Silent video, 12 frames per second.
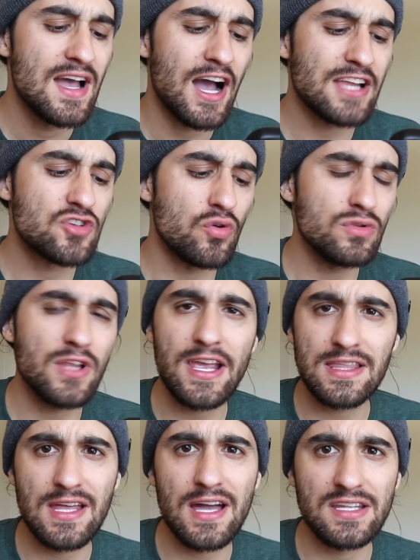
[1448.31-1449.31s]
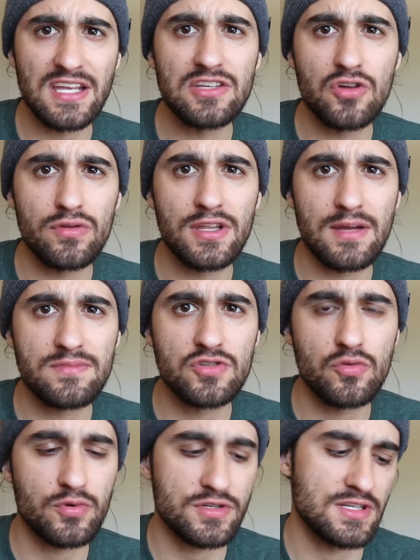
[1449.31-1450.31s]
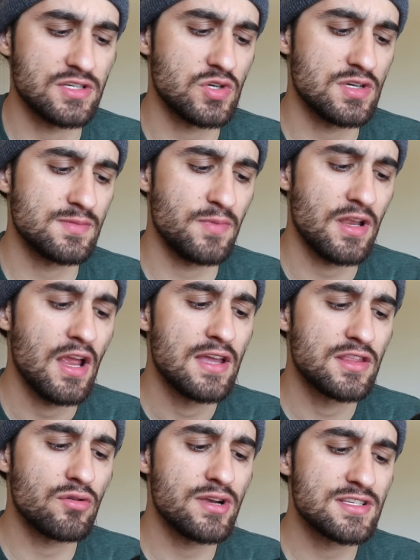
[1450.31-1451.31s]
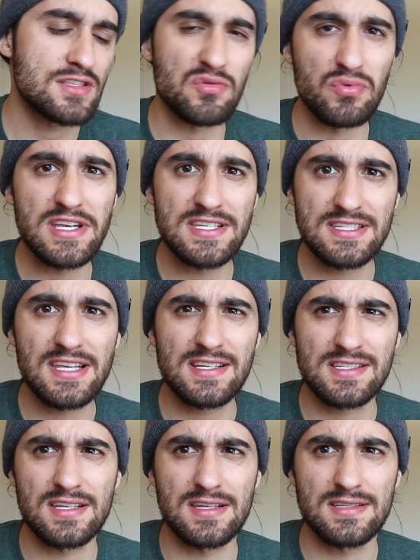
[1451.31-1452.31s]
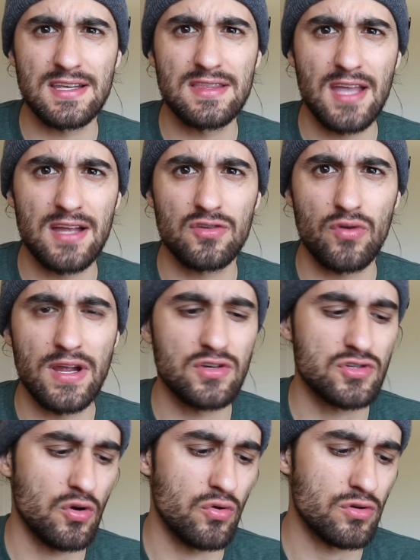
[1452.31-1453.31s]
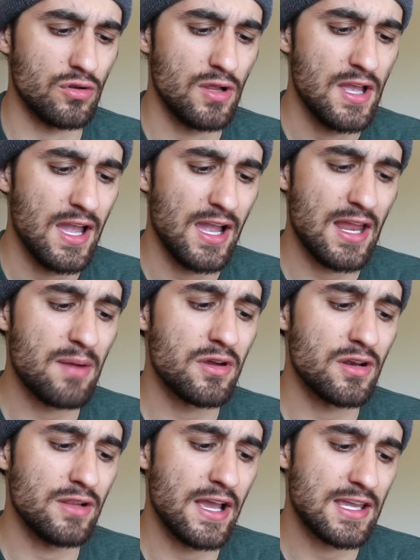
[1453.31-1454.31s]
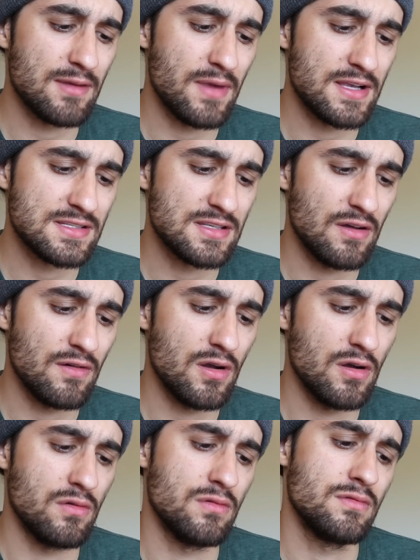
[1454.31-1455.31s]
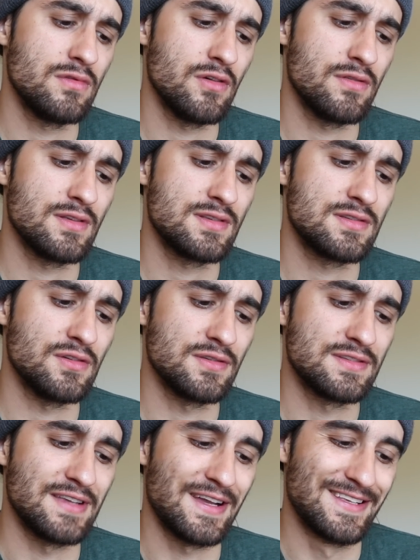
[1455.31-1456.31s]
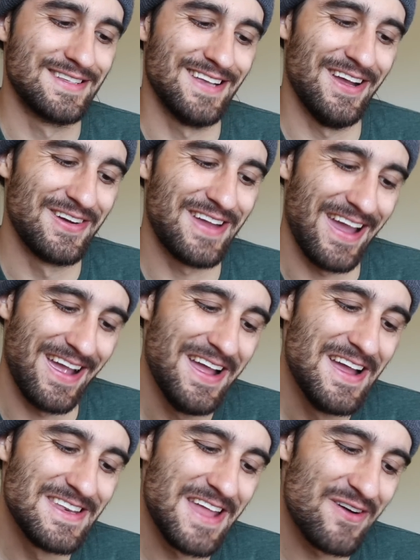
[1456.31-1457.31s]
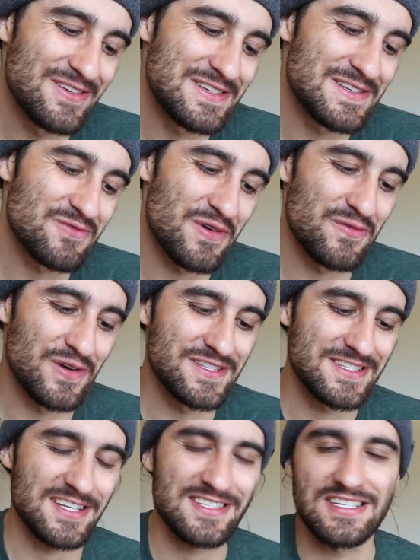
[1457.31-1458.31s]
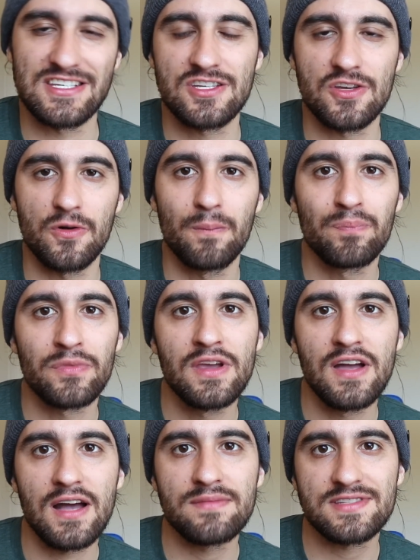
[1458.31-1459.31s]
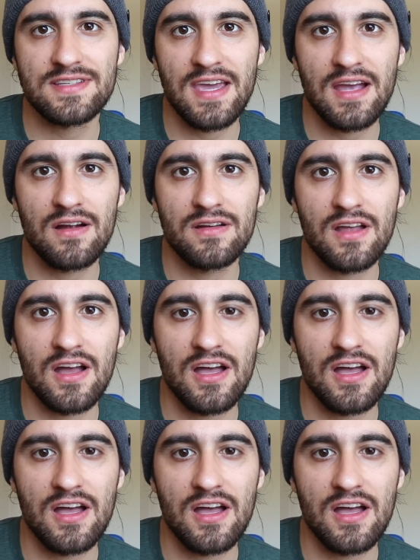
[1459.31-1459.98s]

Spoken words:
I don't like that, and I know that I'm superstitious, but there is 3 6s in that grand total, and I'm gonna like it myself. Oh, no, that's still 6. Okay, now it's just 1162. I'm scared.